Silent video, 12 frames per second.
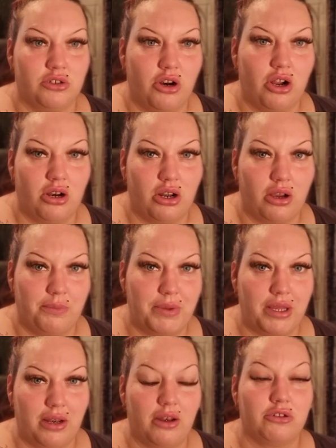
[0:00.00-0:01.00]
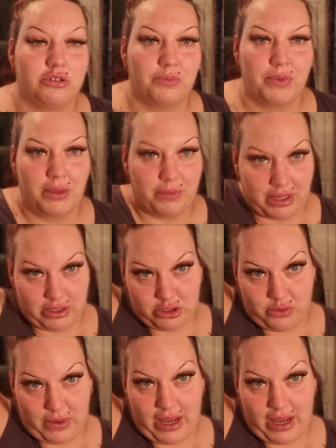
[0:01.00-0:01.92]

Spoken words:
There are lots of people that do